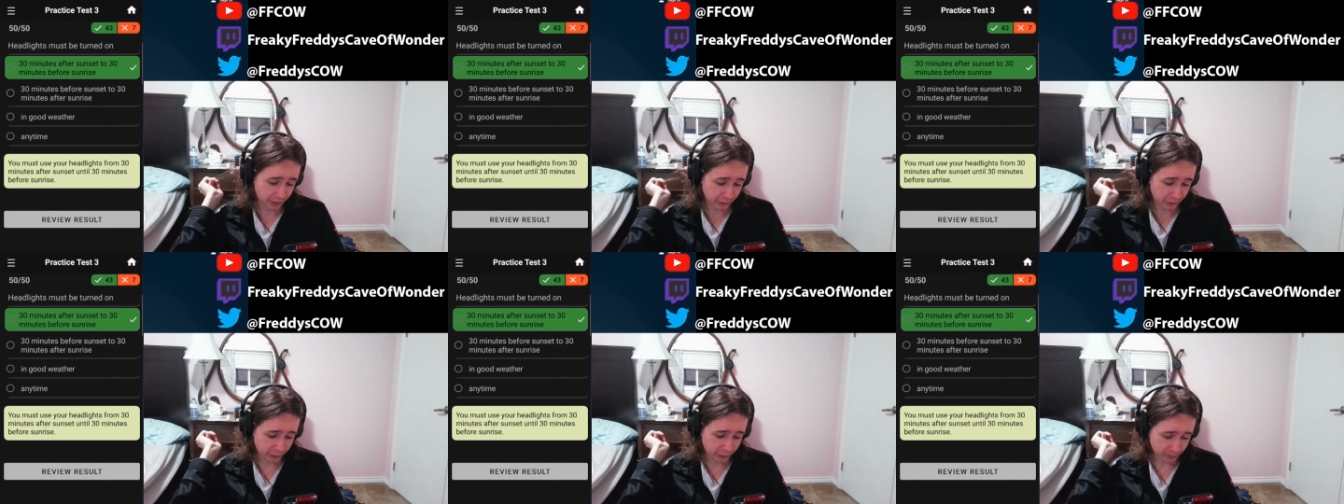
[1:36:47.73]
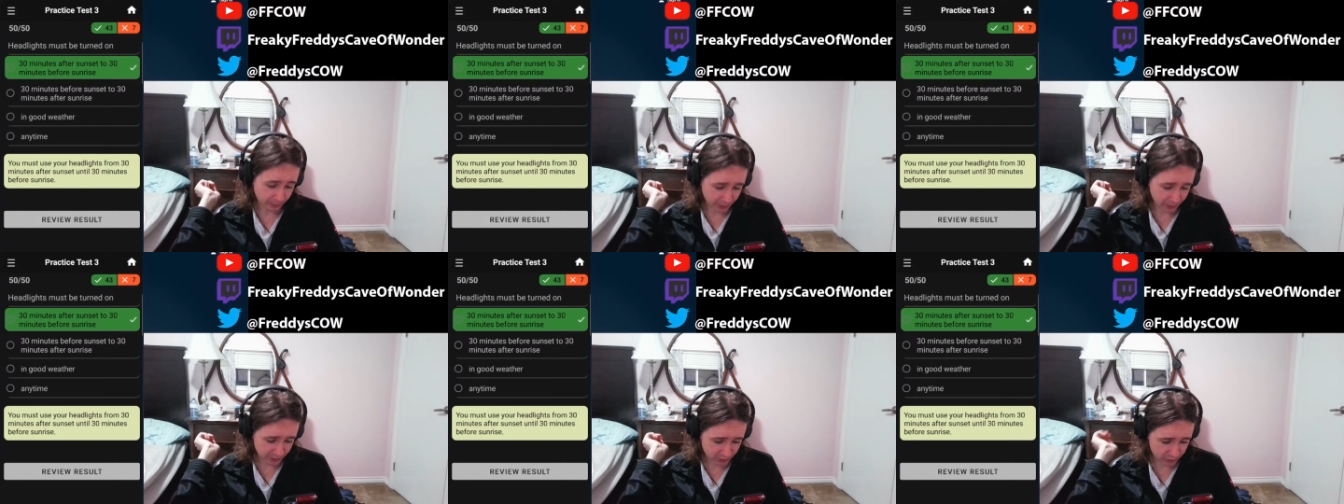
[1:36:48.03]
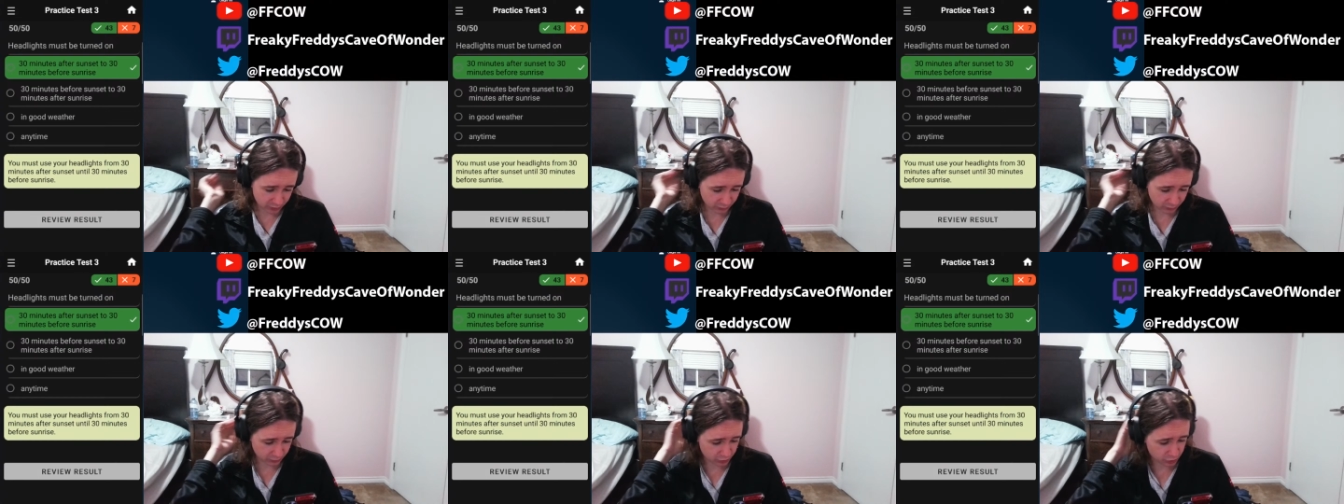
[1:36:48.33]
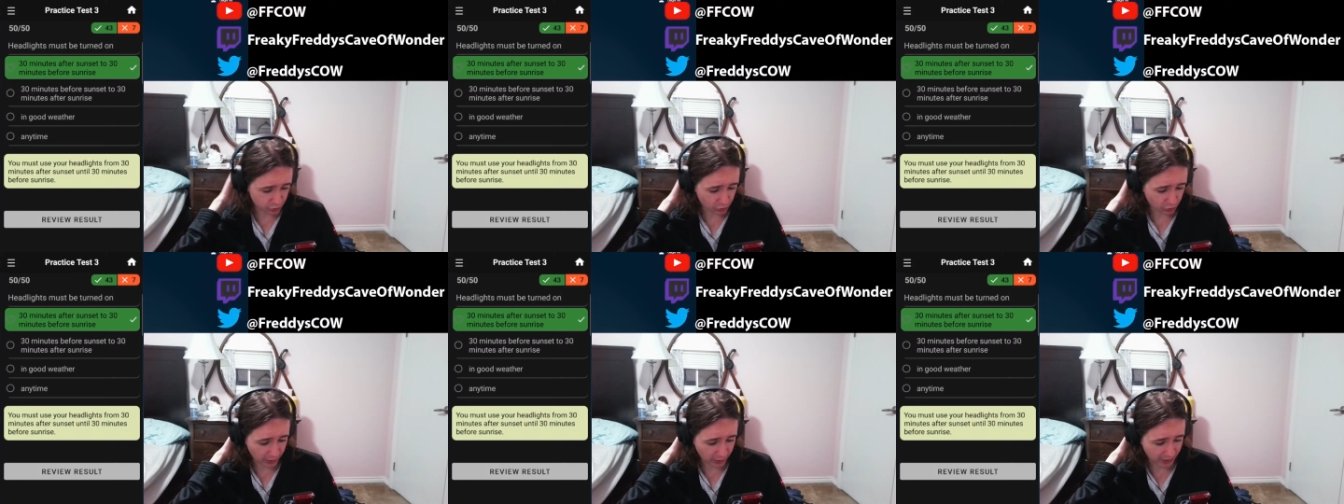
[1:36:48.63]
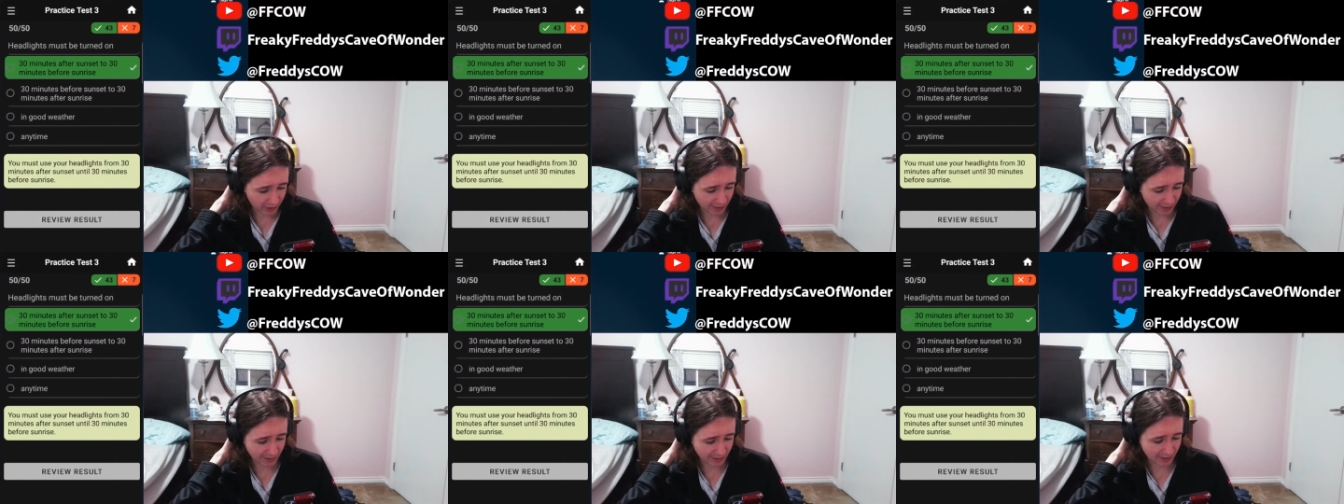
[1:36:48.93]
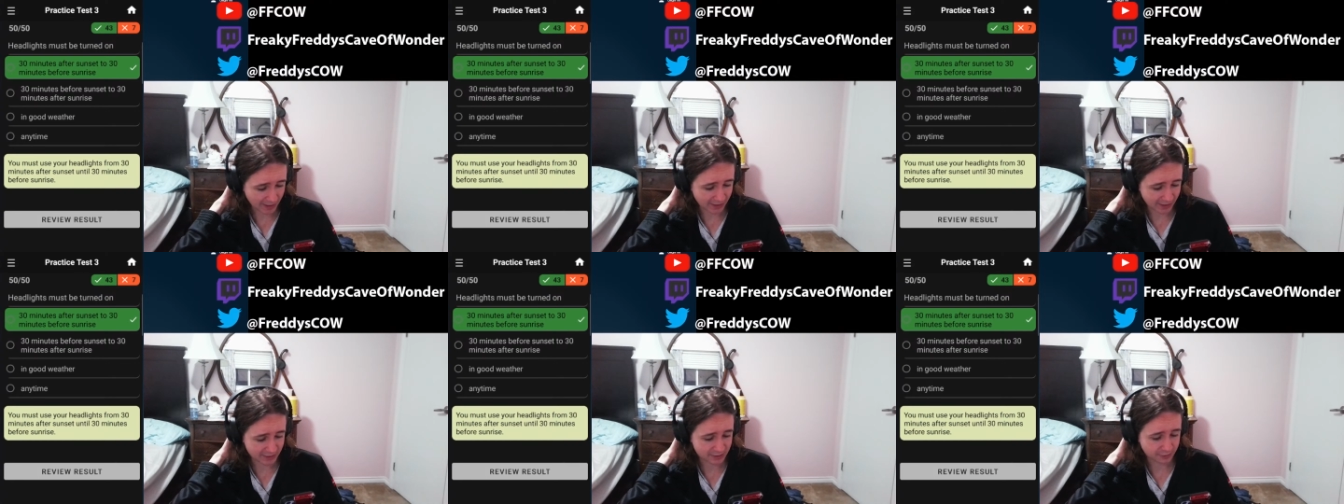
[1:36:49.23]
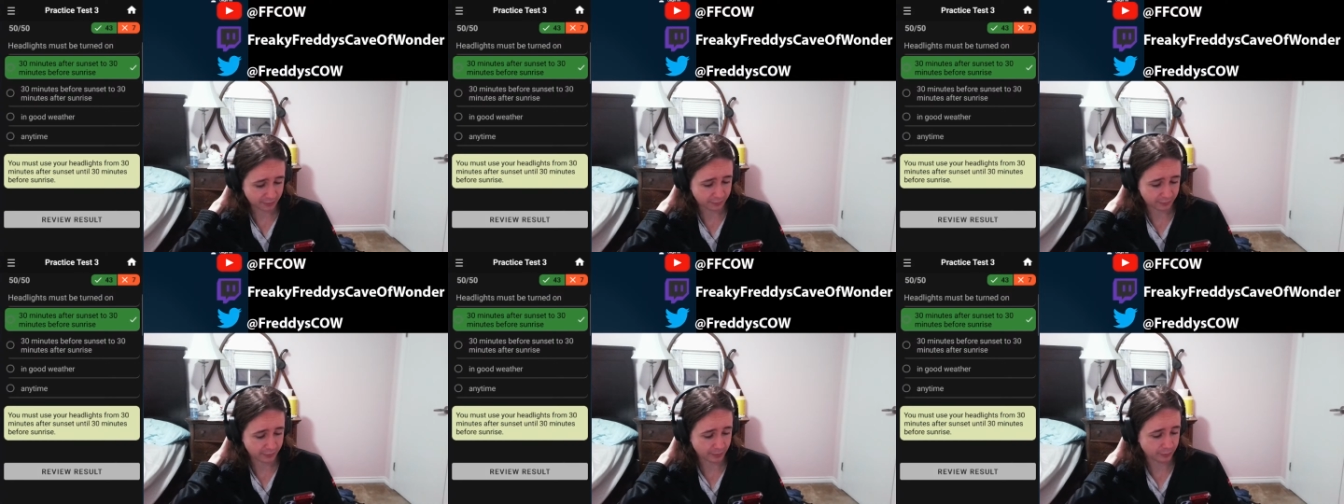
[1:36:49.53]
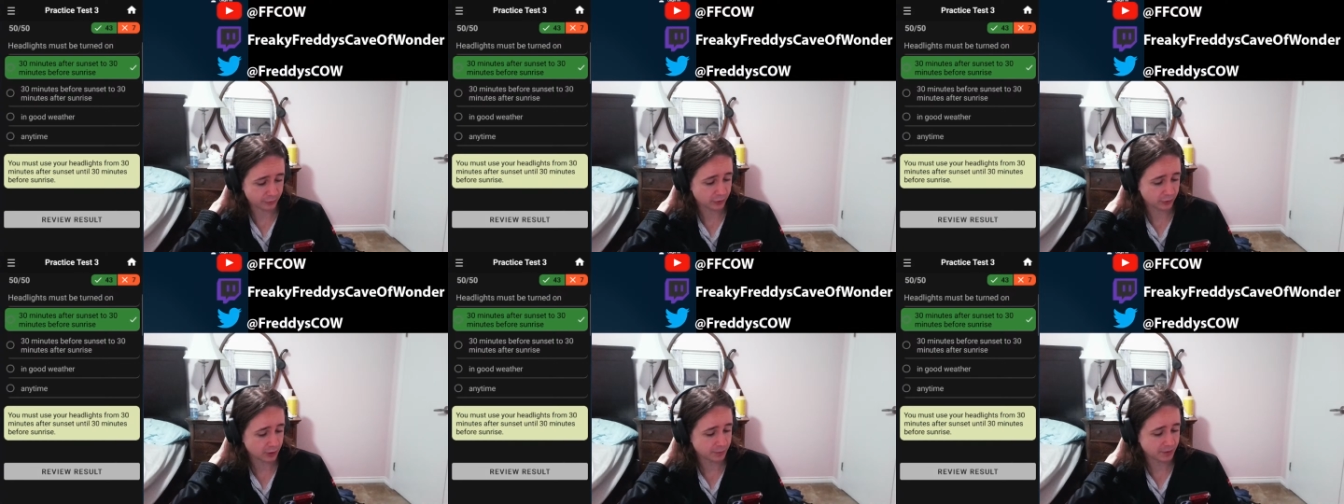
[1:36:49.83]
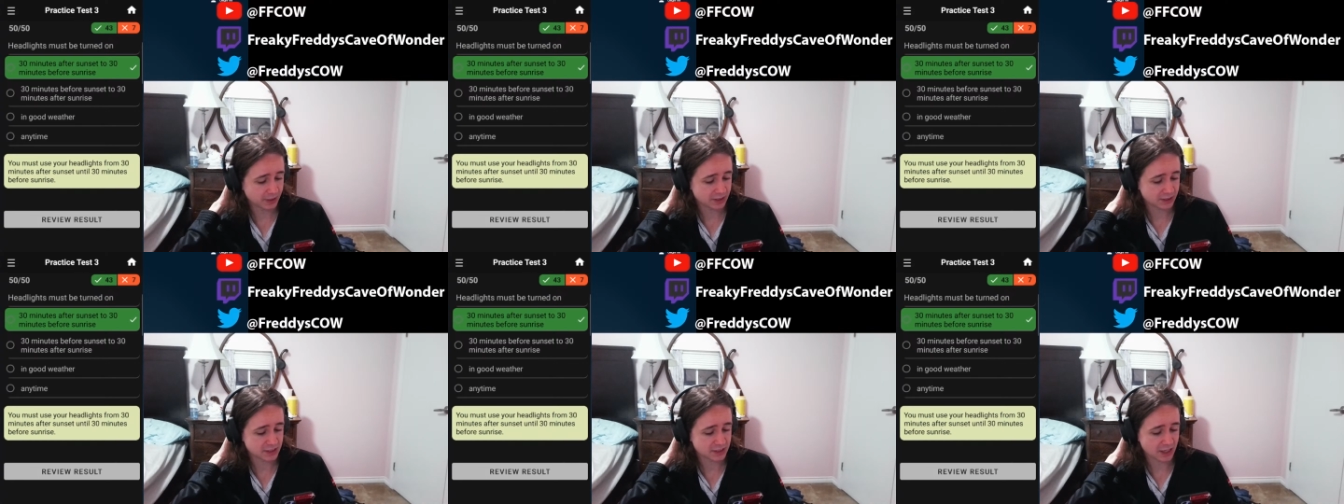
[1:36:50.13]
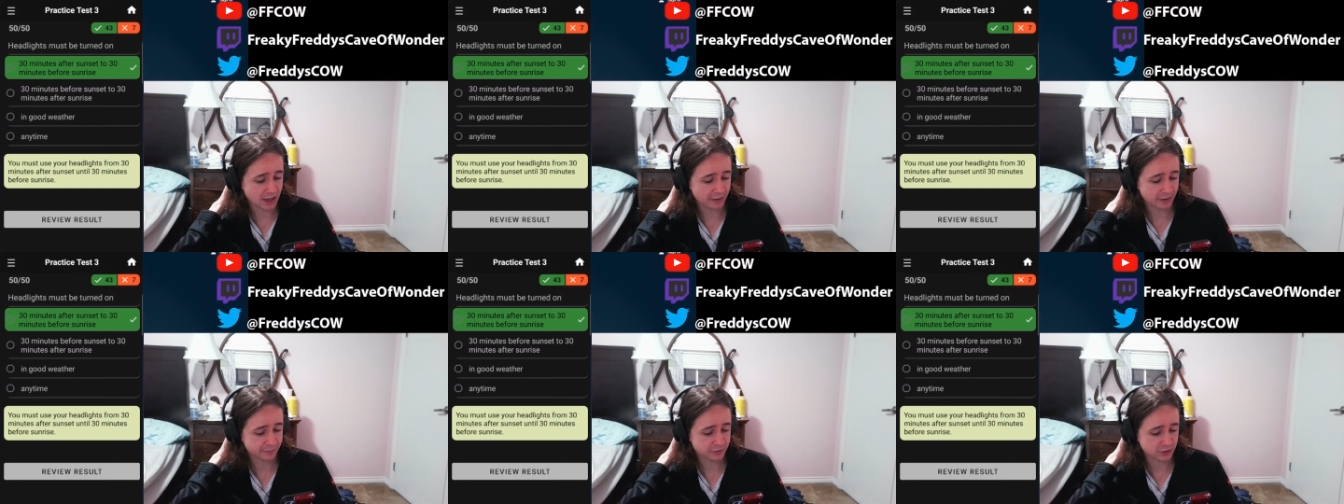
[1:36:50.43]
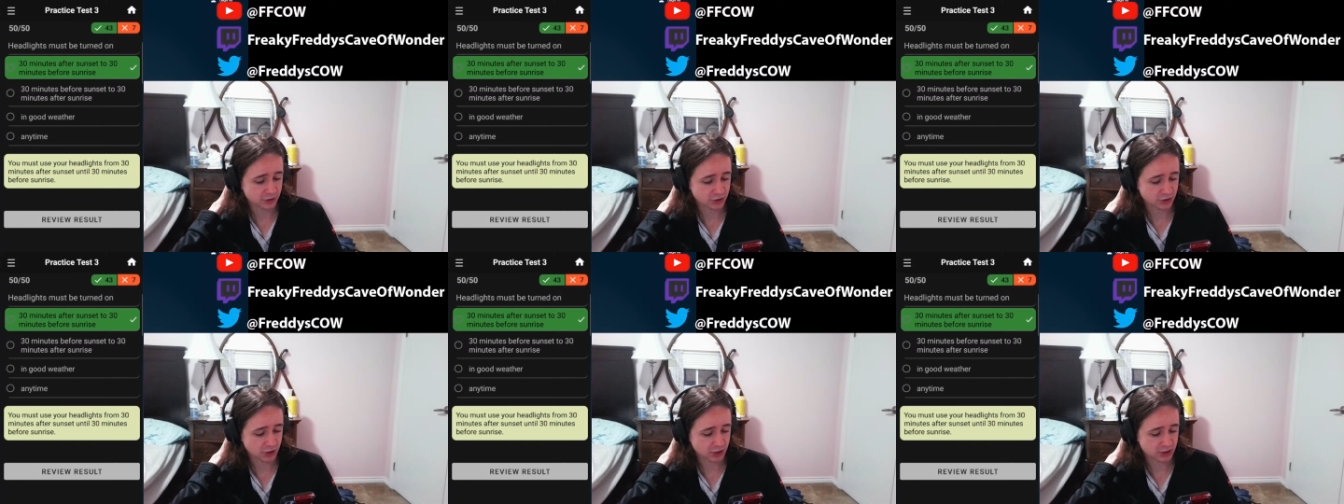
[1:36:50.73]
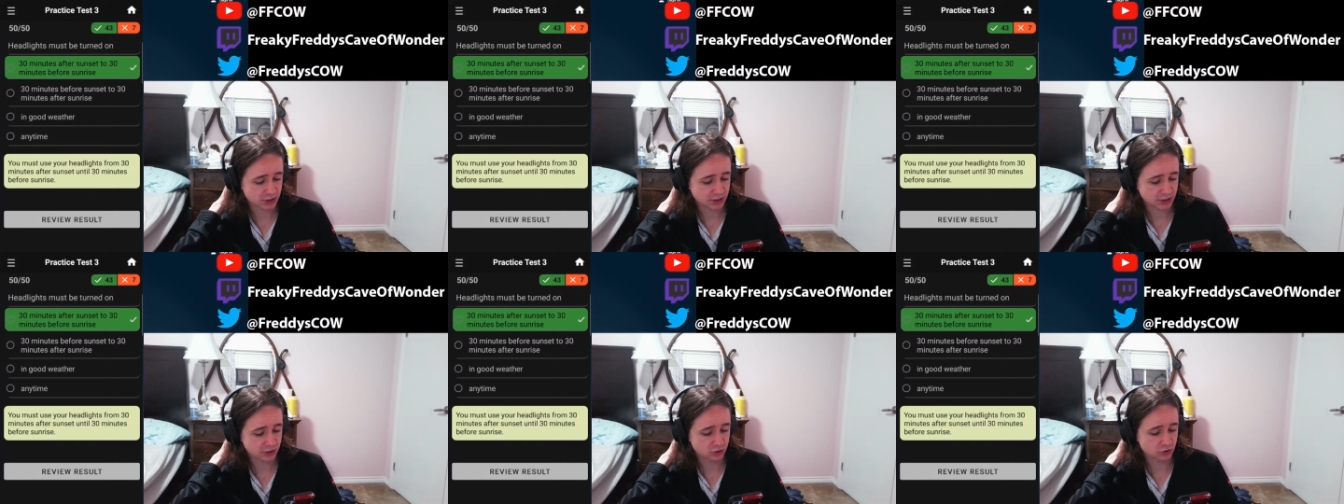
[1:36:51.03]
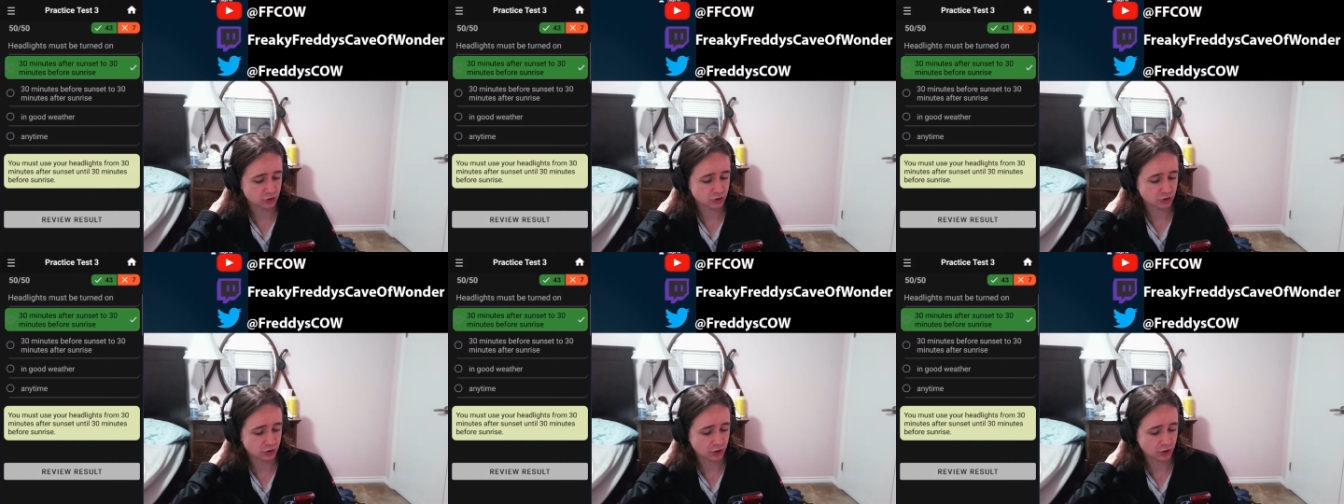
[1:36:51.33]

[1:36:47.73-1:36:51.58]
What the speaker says: You must use your headlights from 30 minutes after sunset